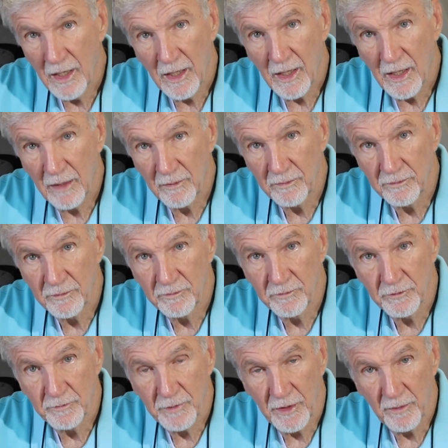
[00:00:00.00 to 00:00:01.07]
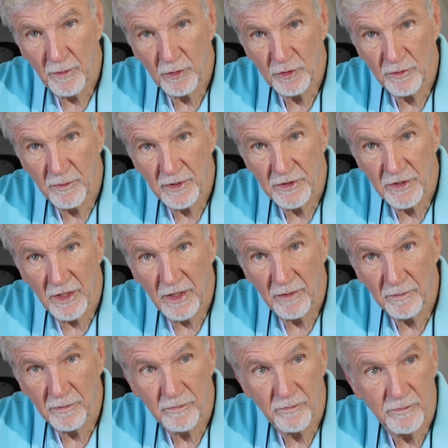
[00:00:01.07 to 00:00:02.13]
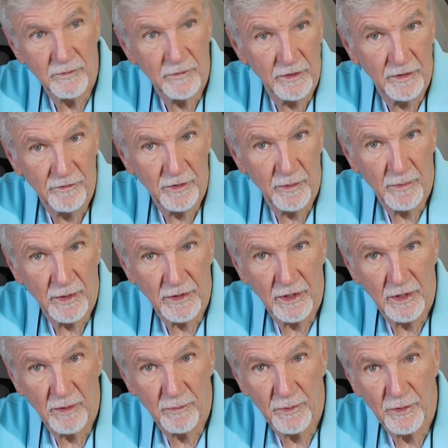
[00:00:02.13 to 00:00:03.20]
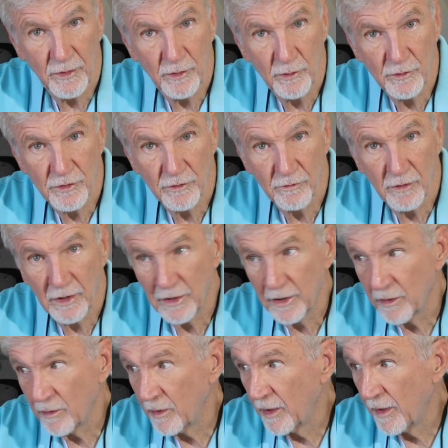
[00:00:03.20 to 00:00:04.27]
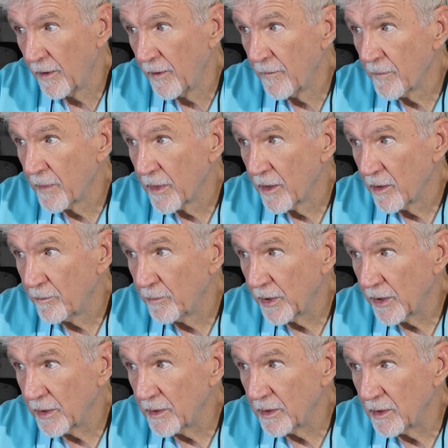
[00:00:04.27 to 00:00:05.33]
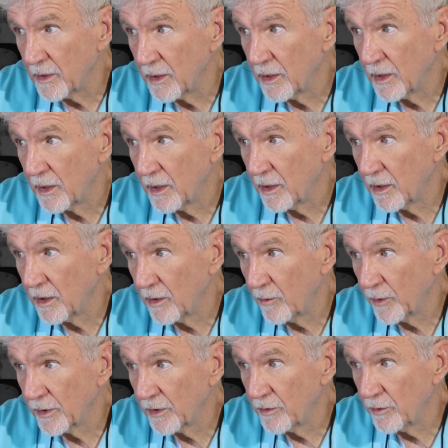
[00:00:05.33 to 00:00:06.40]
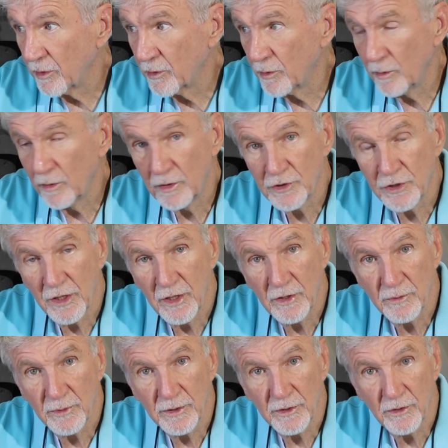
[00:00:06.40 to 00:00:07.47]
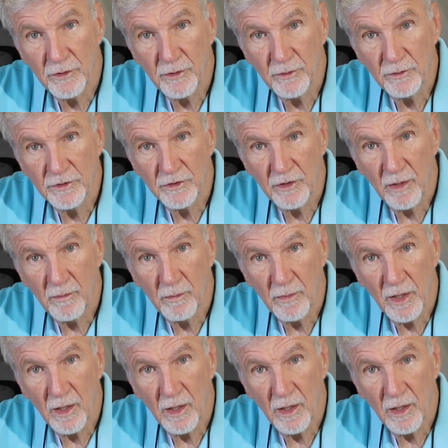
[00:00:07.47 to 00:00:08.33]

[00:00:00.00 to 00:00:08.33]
I'm spending most of my time living in my camper in Houston right now, but we're going to do a coolant change. We're going to do some